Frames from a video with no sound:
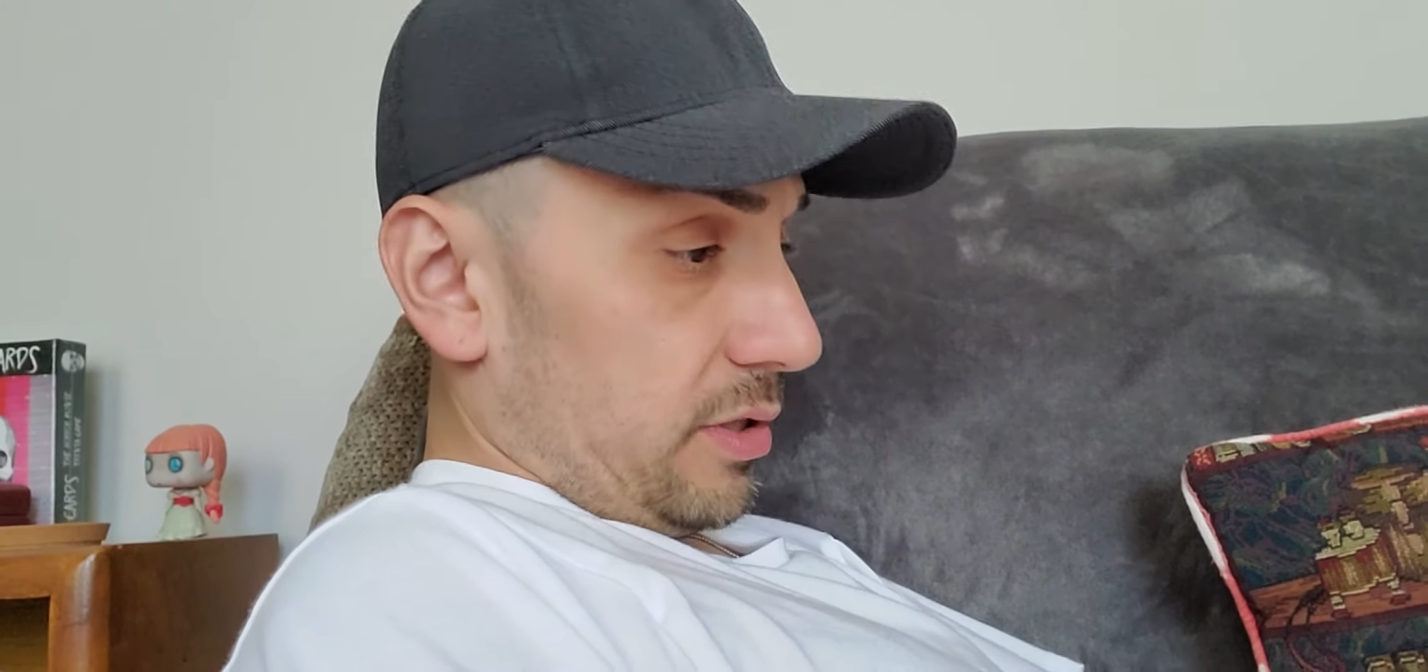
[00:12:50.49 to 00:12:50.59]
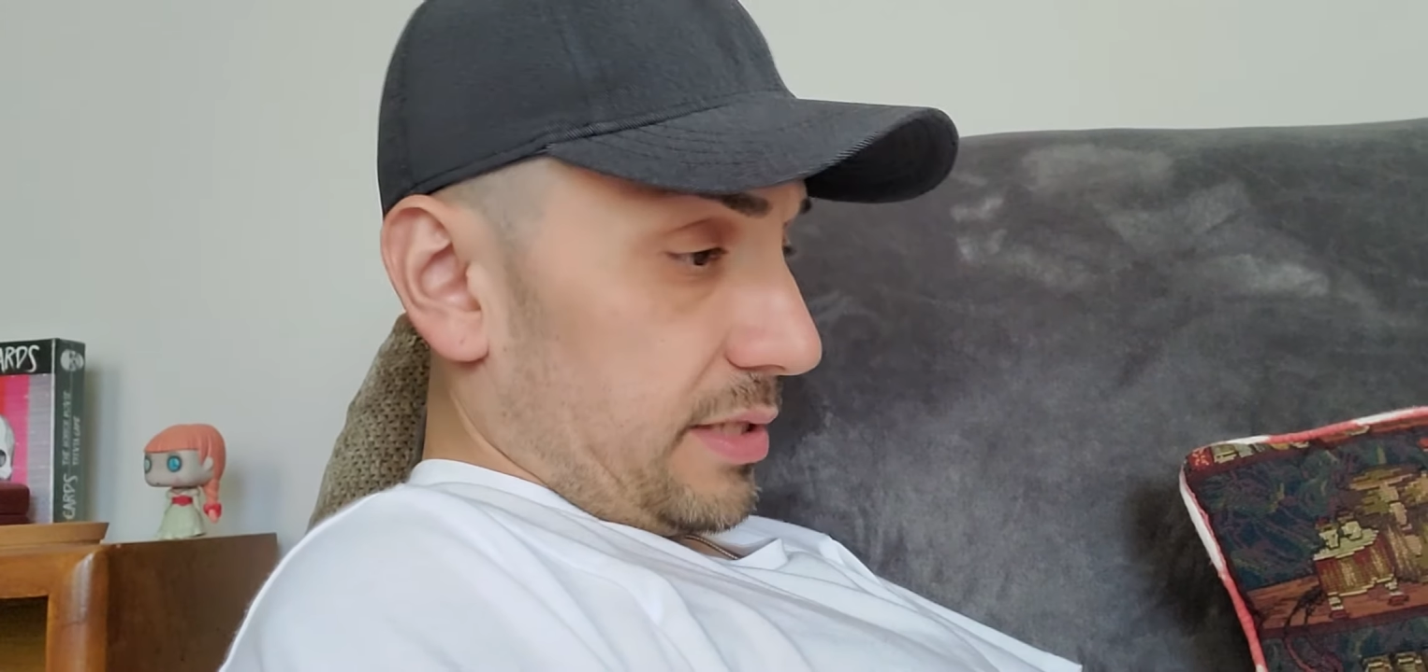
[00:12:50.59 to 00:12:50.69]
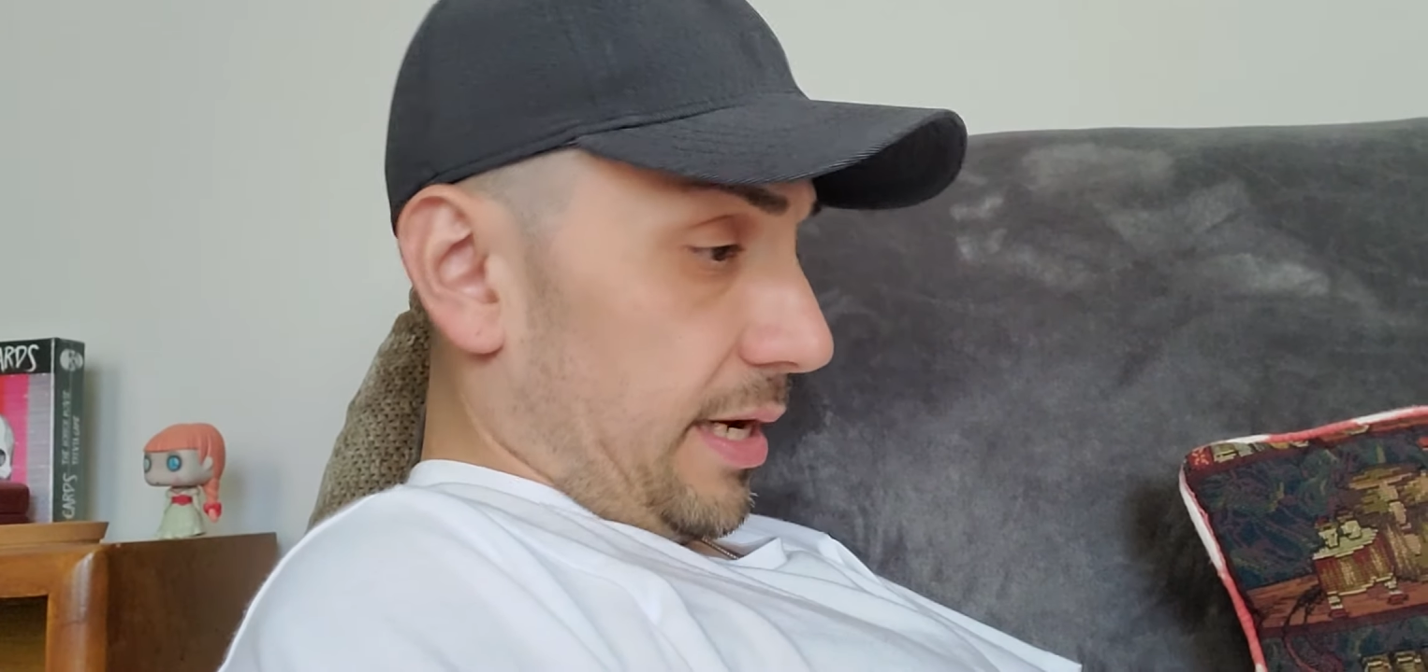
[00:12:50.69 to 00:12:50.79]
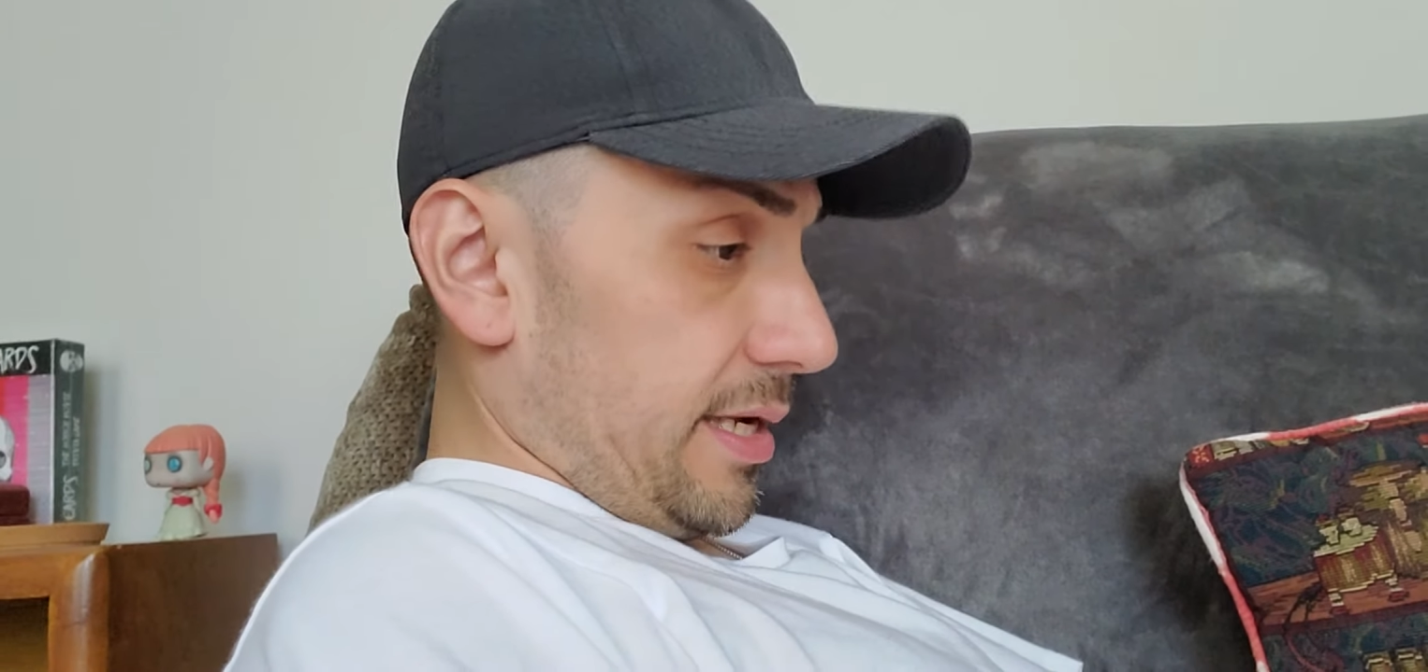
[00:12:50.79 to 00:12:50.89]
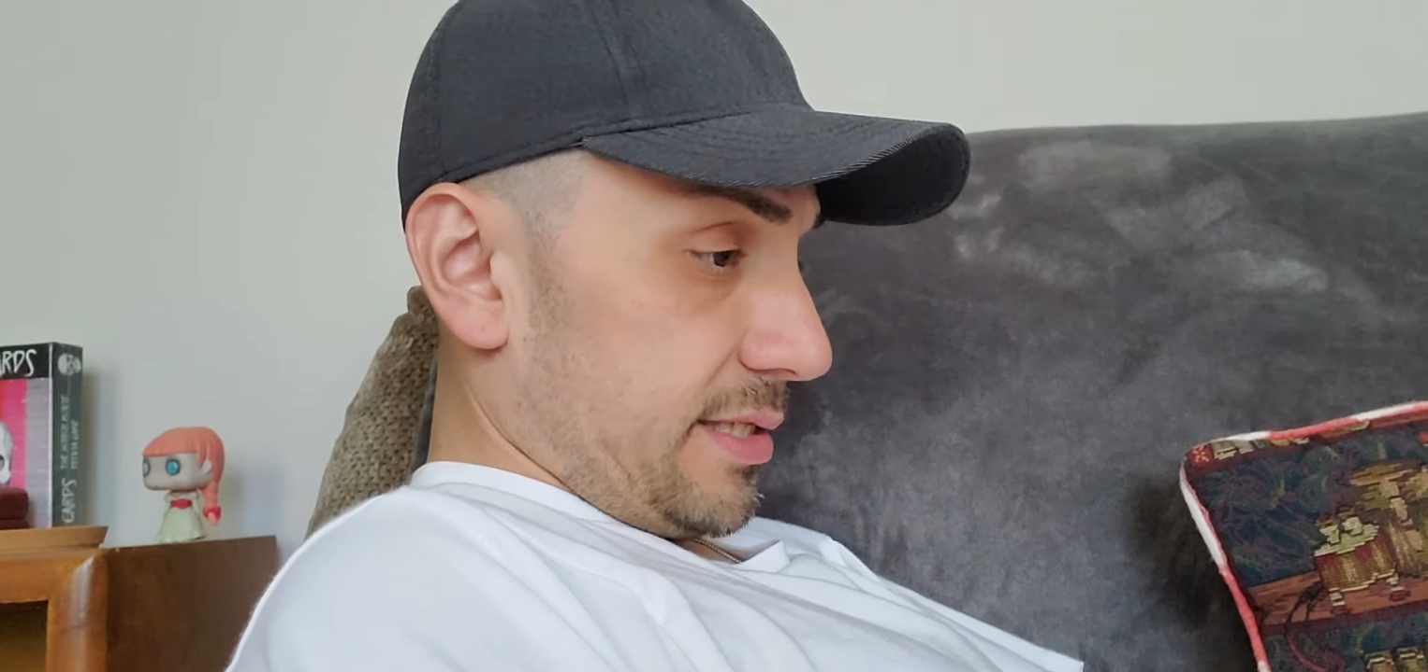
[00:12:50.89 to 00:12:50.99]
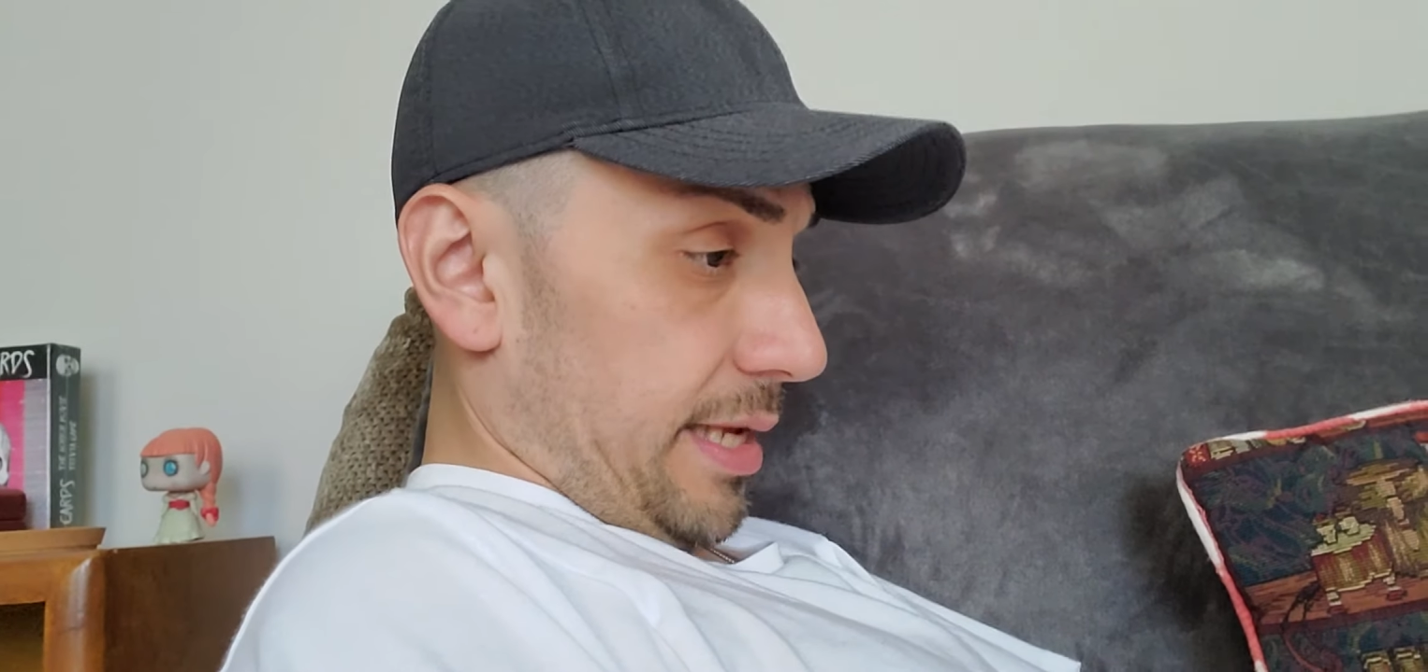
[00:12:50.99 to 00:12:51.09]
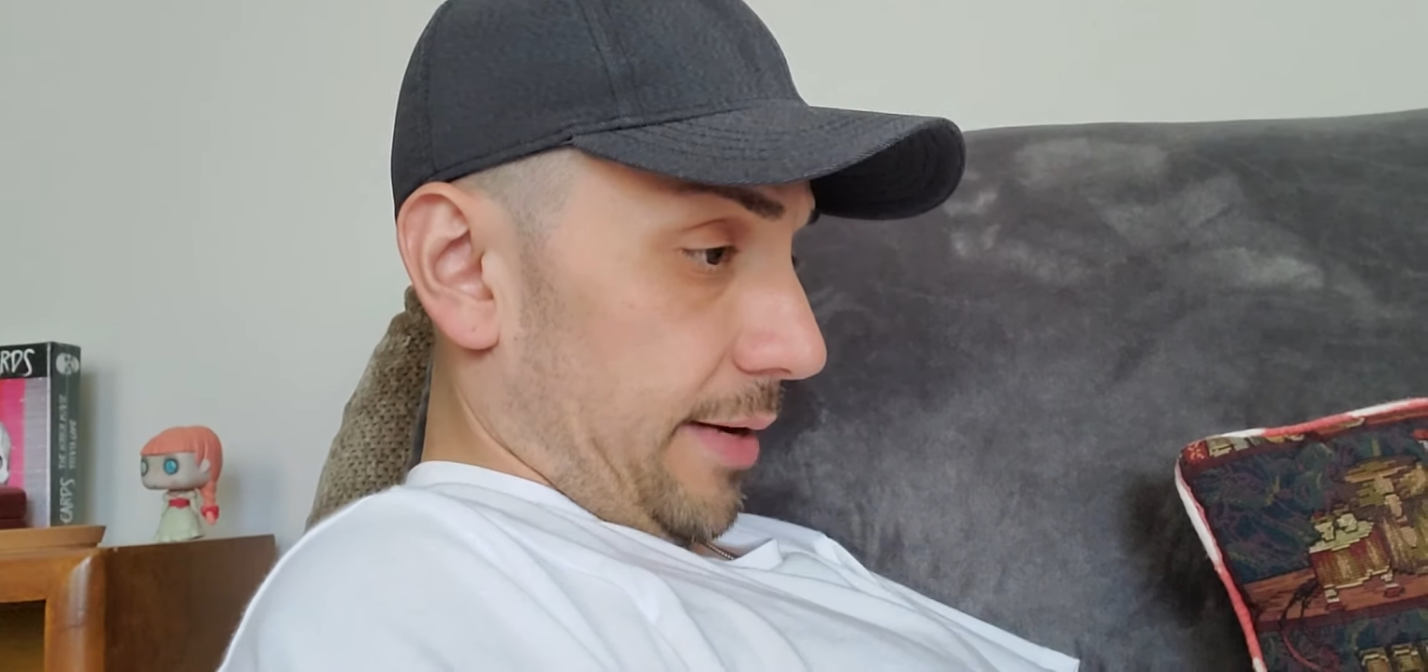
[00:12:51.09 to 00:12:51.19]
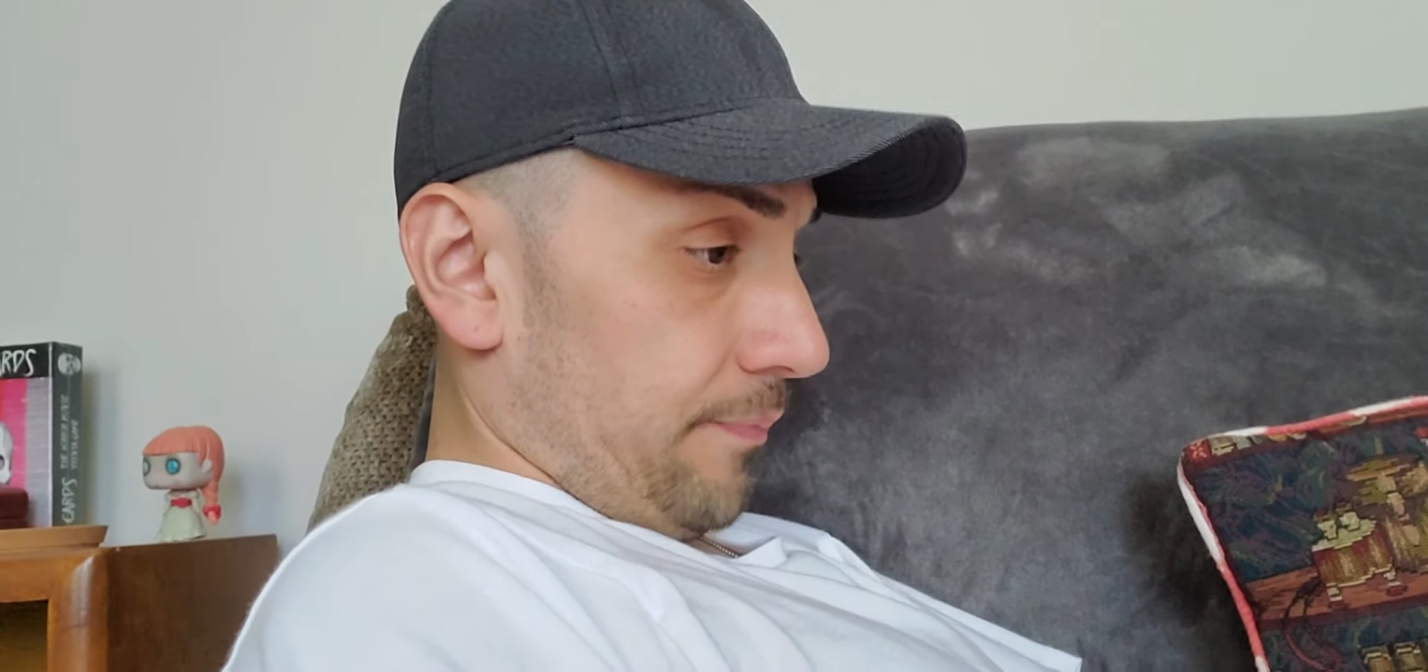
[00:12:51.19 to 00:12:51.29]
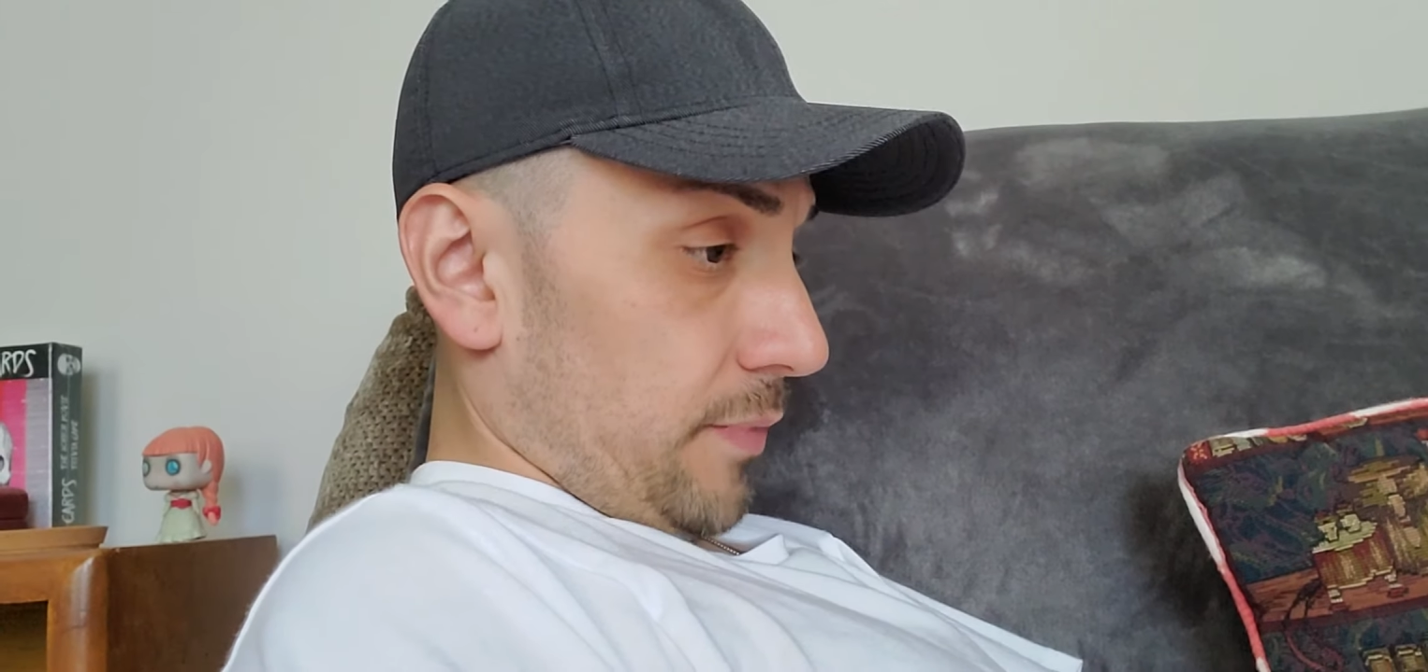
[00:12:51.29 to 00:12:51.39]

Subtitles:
sized dick?